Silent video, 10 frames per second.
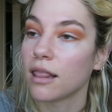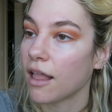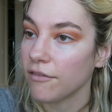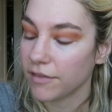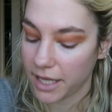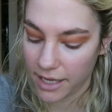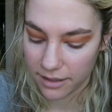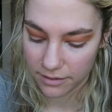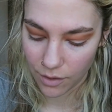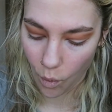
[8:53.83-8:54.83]
Lovely.
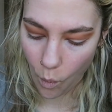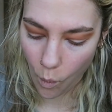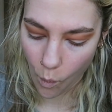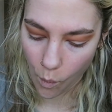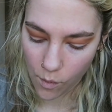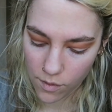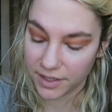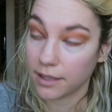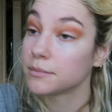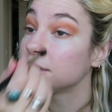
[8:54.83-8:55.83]
Ooh.
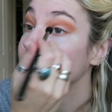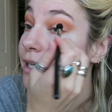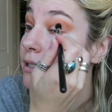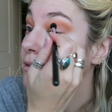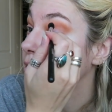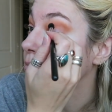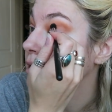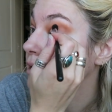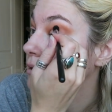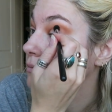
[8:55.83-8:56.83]
Yep, this shade is gonna
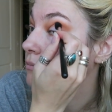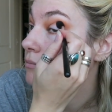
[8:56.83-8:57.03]
be